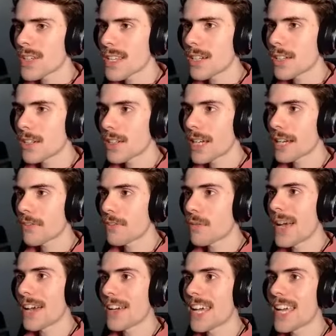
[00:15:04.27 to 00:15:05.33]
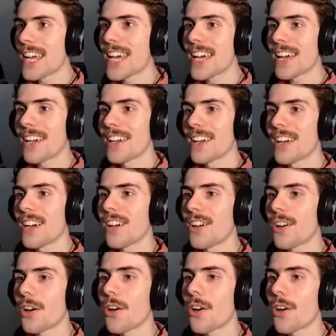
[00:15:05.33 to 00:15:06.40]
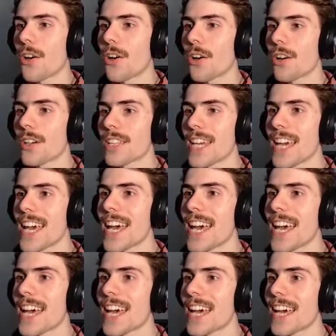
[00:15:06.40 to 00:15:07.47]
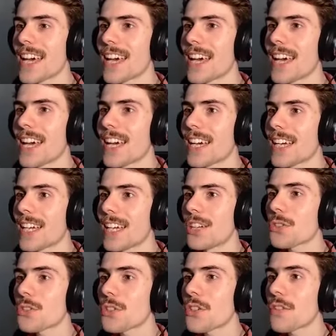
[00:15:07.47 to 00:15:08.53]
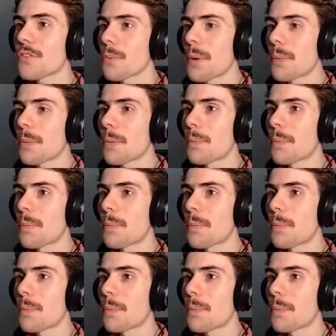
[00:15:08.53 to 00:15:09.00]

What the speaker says: does it look like from out here? Oh, yeah. It looks good from up